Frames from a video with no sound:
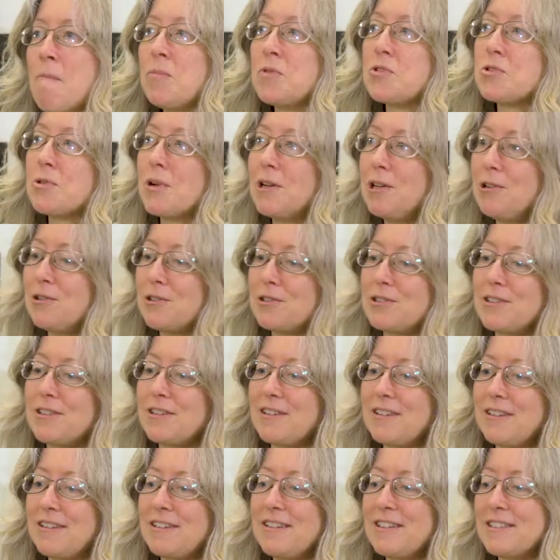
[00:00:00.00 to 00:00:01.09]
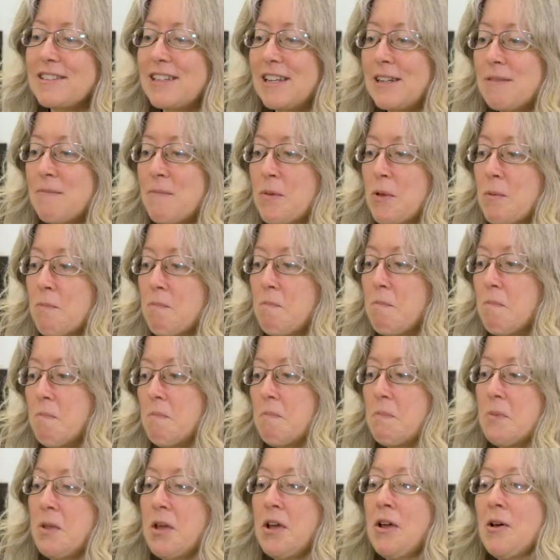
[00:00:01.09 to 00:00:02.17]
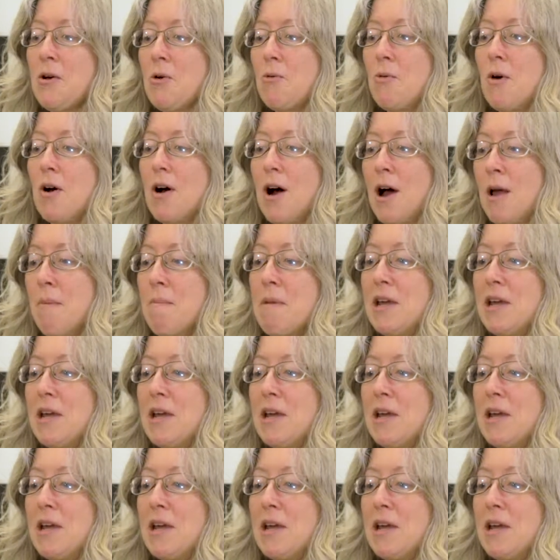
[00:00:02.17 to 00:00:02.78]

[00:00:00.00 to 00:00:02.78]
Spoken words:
So I looked at it, and it's like, I